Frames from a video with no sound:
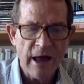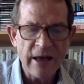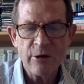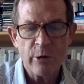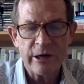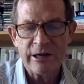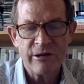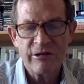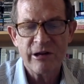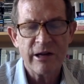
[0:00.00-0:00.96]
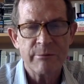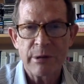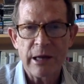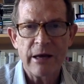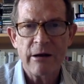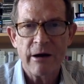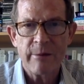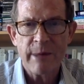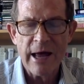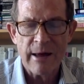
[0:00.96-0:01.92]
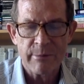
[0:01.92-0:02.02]
Anyone can see it plain on a
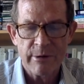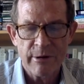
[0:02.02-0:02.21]
map.